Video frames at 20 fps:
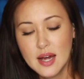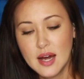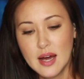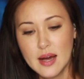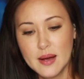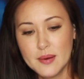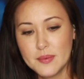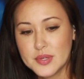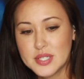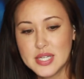
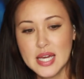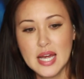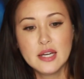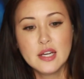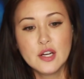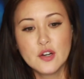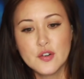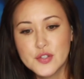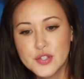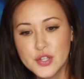
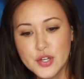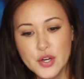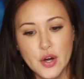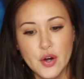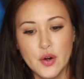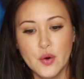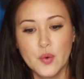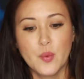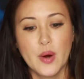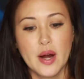10 years
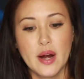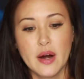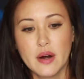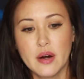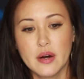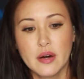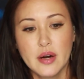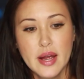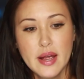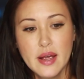ago,
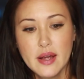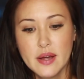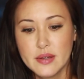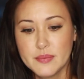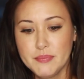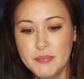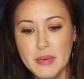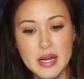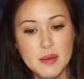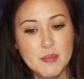where
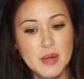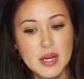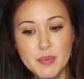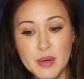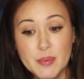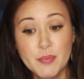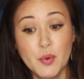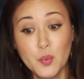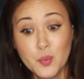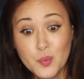many, many
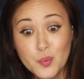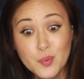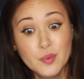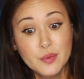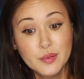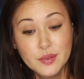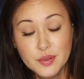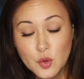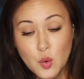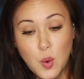people
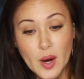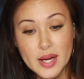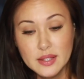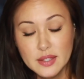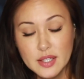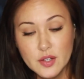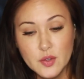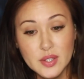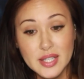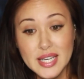quite
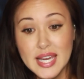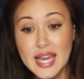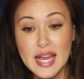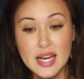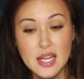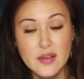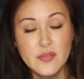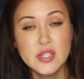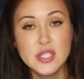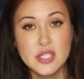literally,
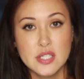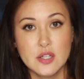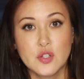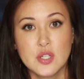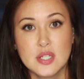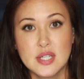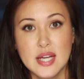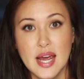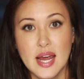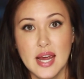and even still
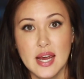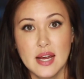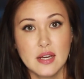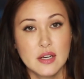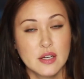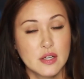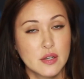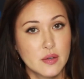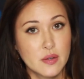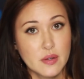
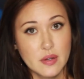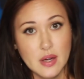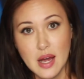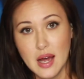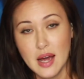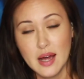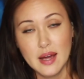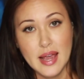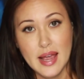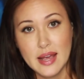today,
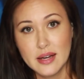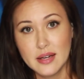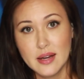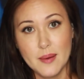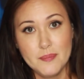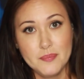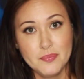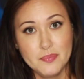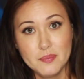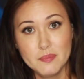end
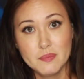up